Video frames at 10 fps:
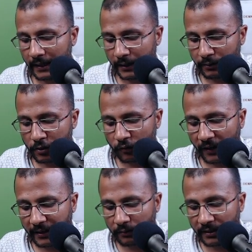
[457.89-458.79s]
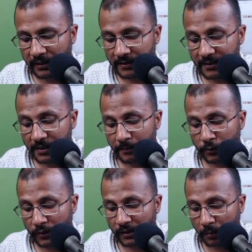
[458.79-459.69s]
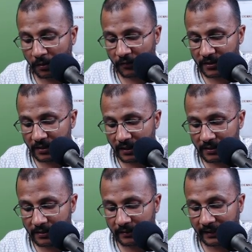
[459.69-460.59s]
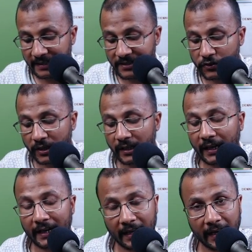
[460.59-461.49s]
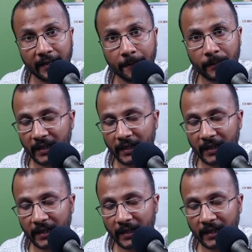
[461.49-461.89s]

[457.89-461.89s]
you need to find out the relationship between number of stars, that is j, and I,